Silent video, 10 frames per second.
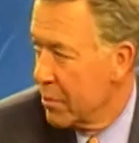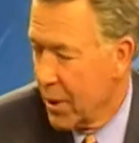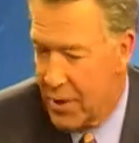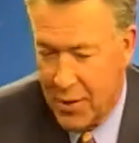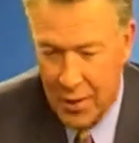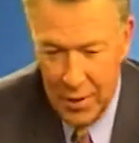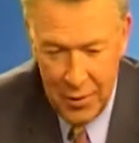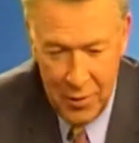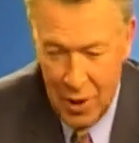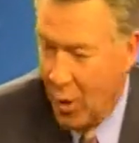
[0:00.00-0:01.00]
at this place
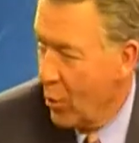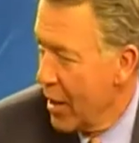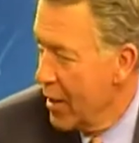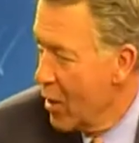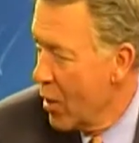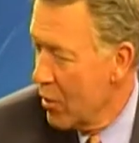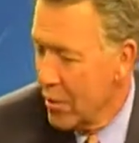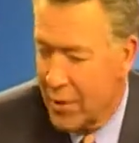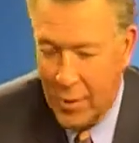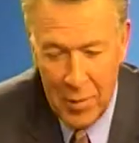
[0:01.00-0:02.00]
to share what I
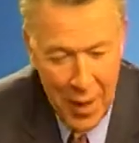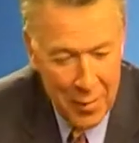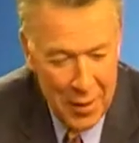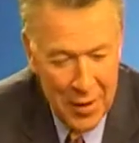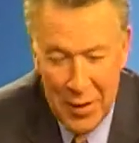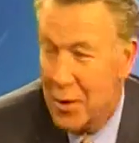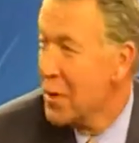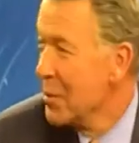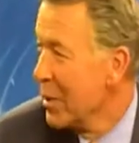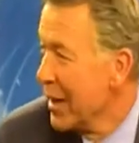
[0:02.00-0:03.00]
know, and sometimes it
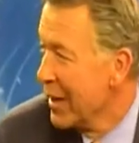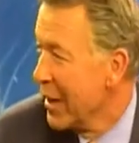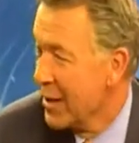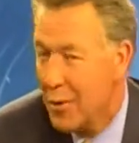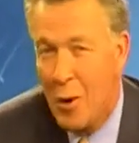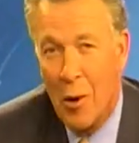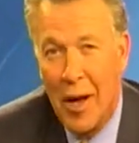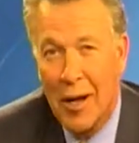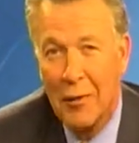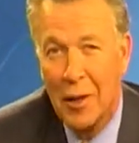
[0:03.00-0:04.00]
doesn't seem like I
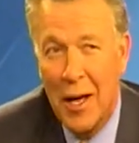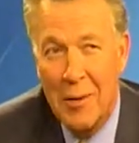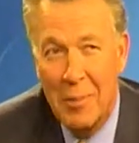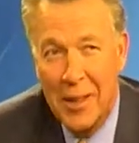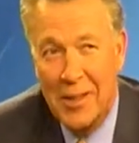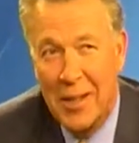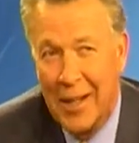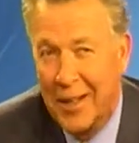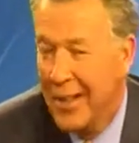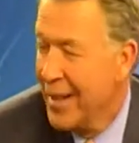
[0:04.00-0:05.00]
know a heck of a lot, but
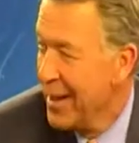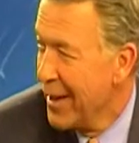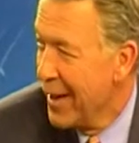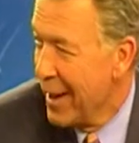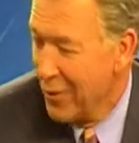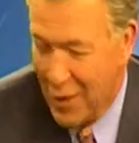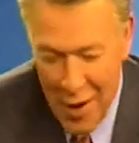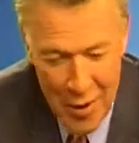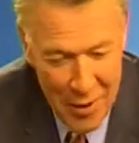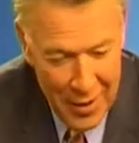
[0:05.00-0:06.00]

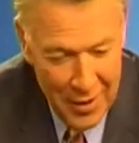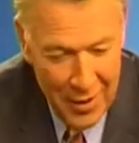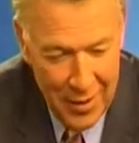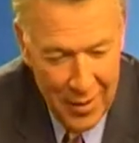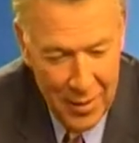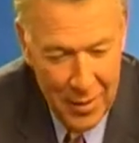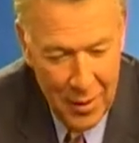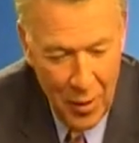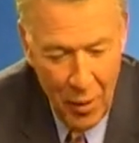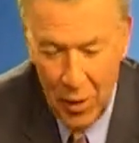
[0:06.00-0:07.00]
I've garnered a
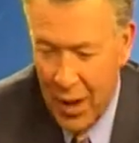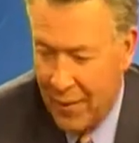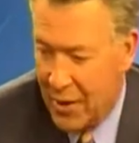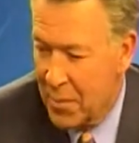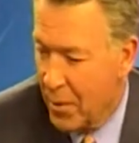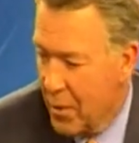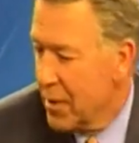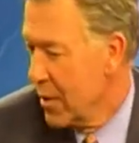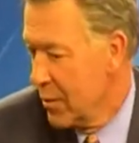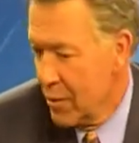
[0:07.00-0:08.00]
whole lot of
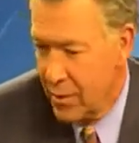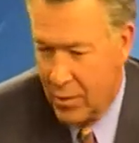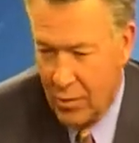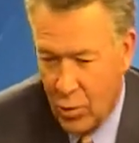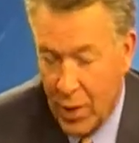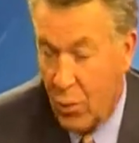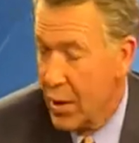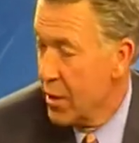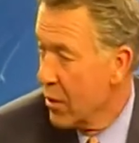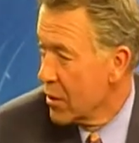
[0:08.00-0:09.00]
experience in
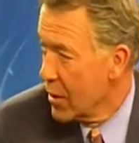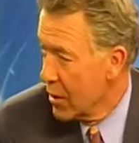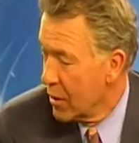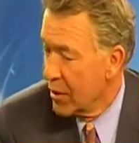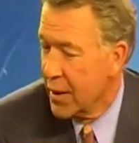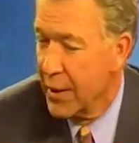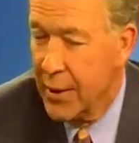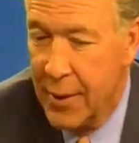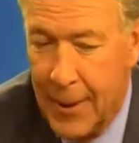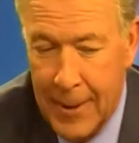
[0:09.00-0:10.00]
21 years here,
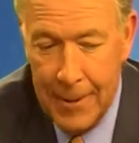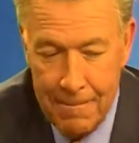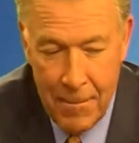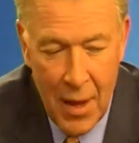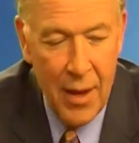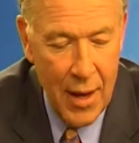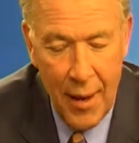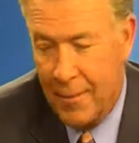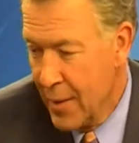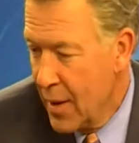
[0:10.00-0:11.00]
and
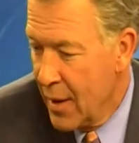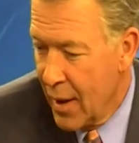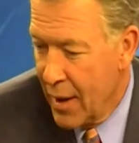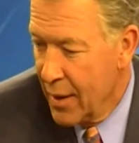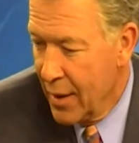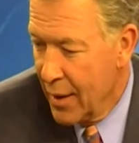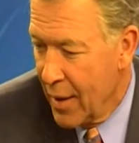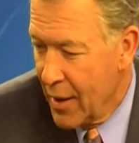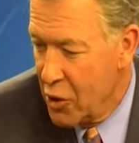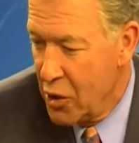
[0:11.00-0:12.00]

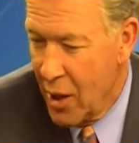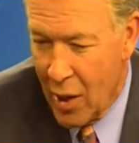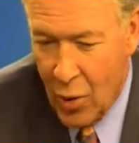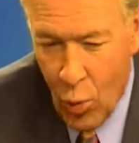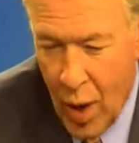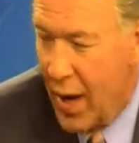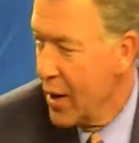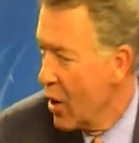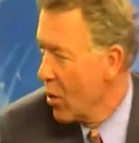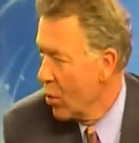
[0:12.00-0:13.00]
I share what
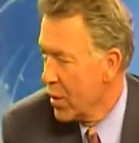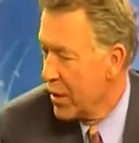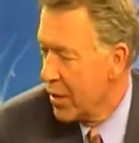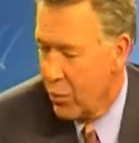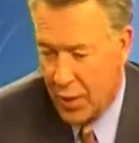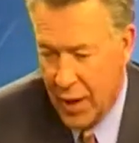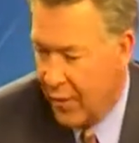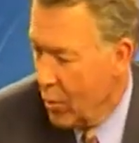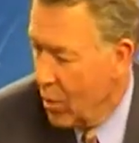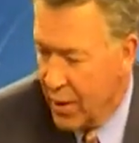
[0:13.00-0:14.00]
I know
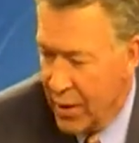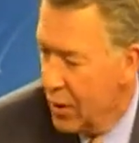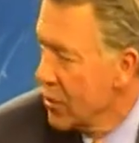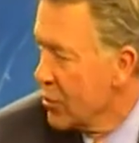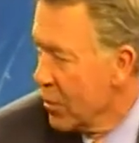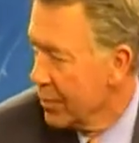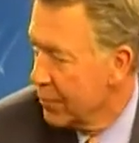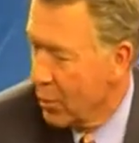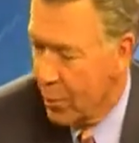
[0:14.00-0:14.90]
with everyone in the newsroom,